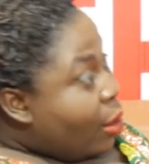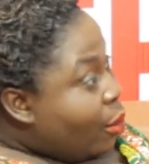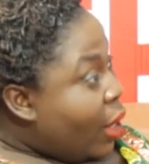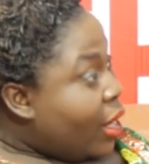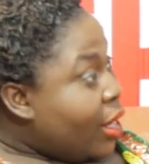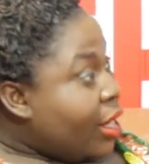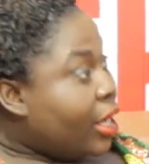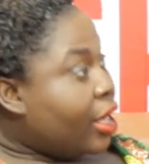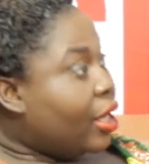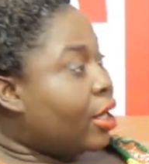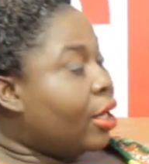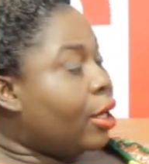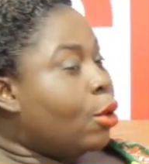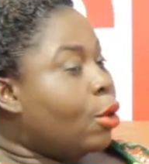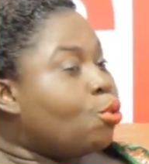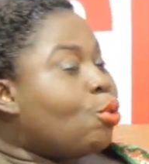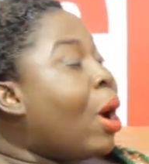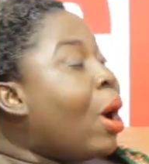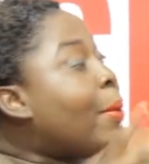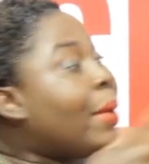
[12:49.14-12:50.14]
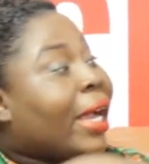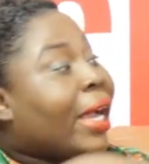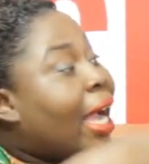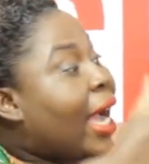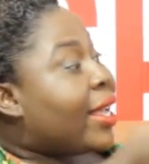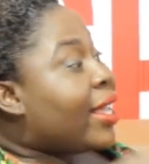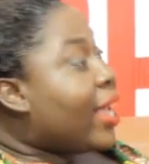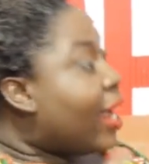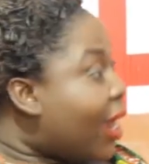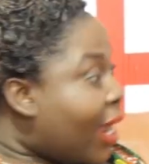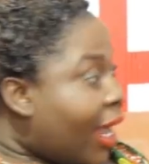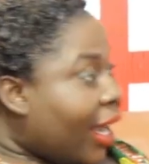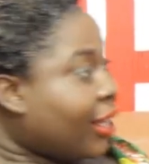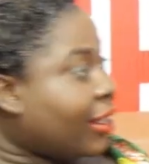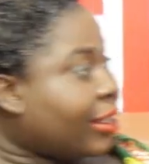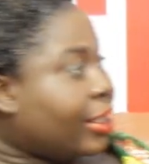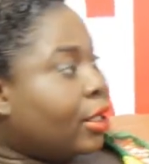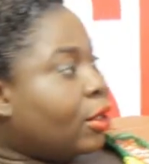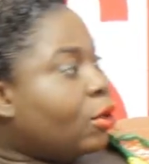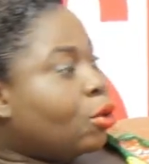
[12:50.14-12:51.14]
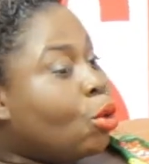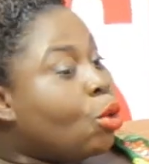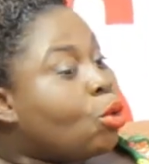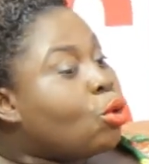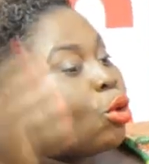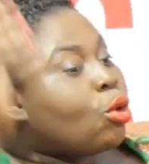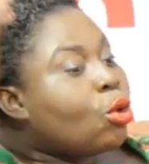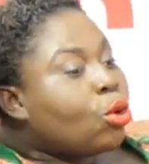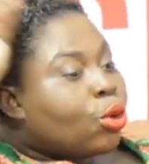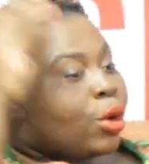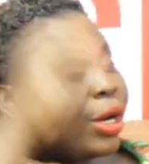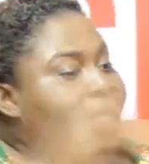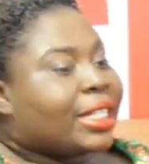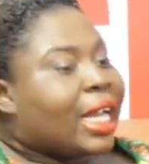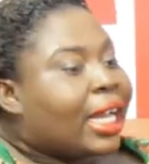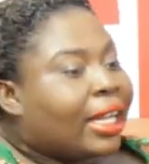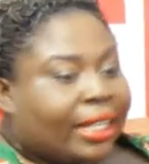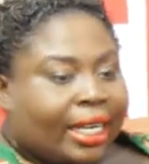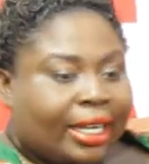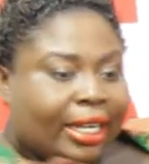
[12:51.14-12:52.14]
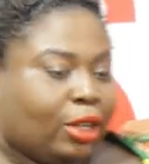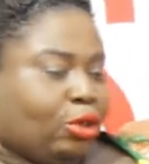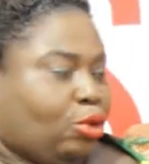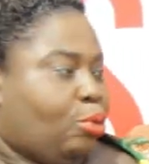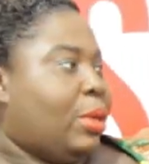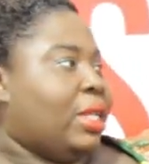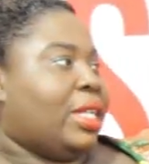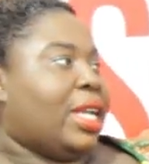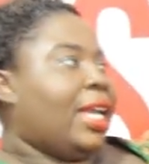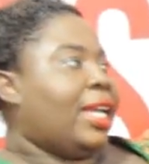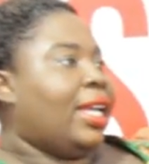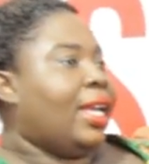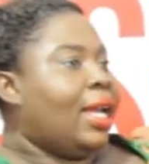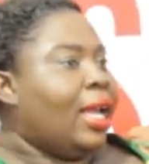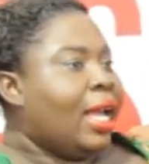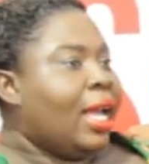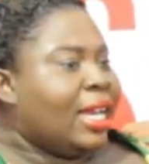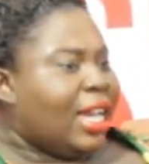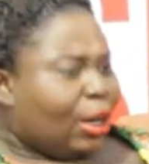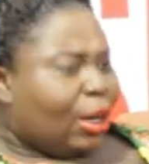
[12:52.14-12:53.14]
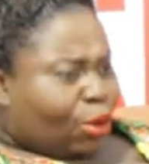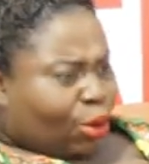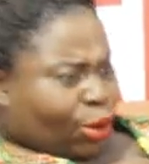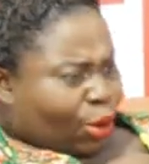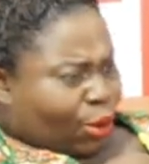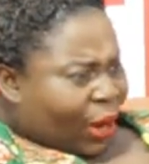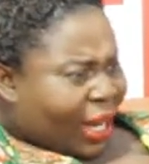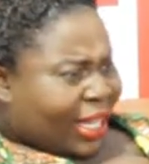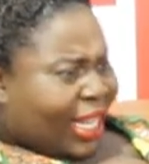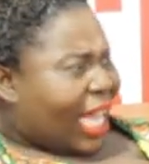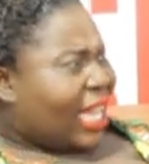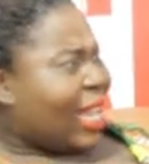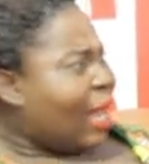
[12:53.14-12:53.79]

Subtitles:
you one mechanic, who could not take and swing die. Like who could not